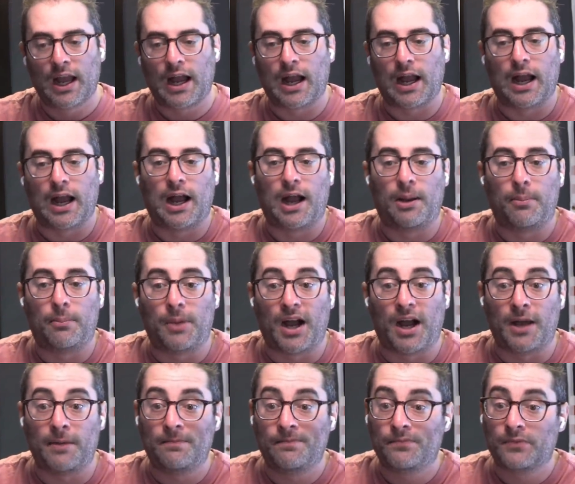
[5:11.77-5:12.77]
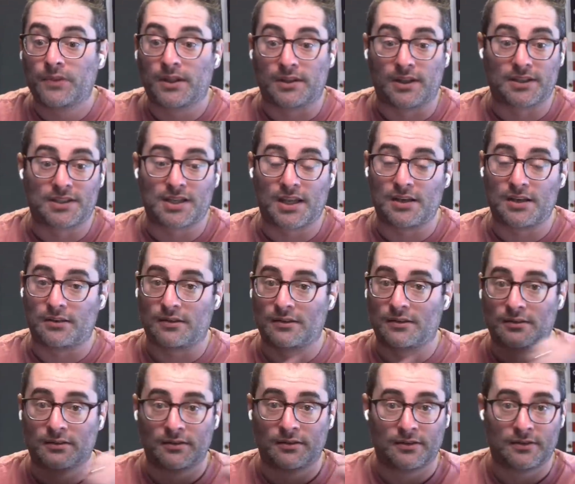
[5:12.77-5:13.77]
Uh, but listen,
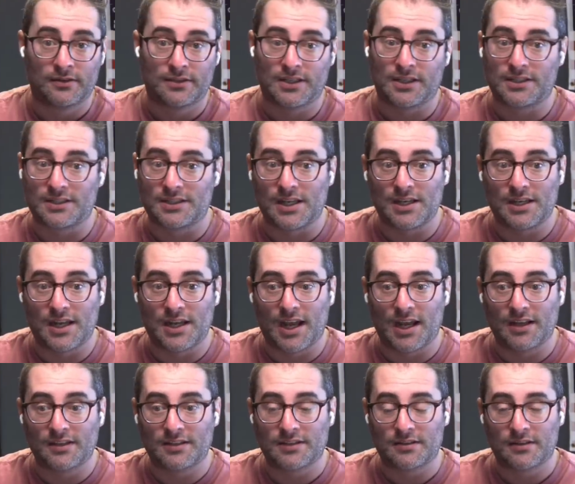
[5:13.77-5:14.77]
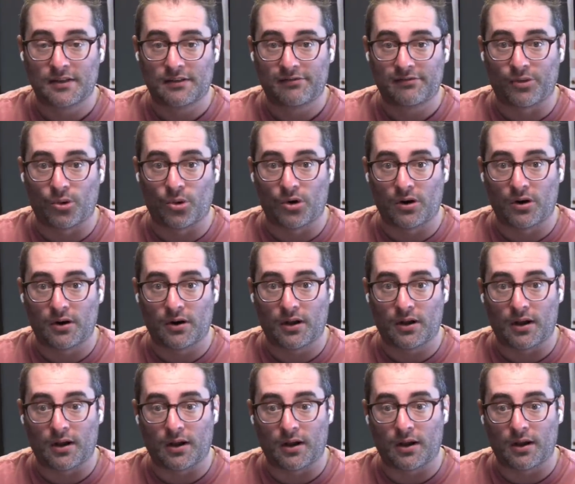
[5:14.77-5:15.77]
16 days for
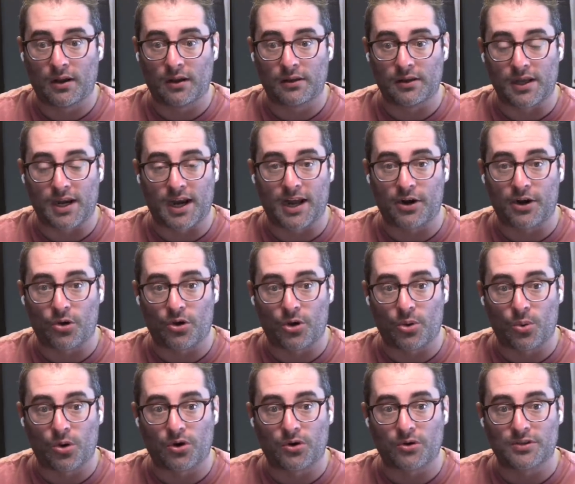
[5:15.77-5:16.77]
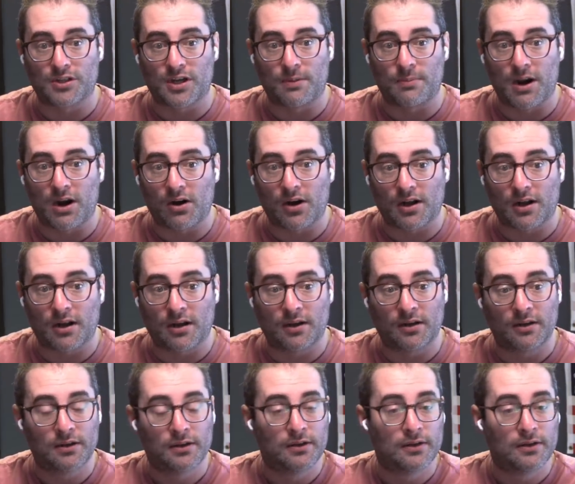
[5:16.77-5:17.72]
uh, United Auto Workers in America.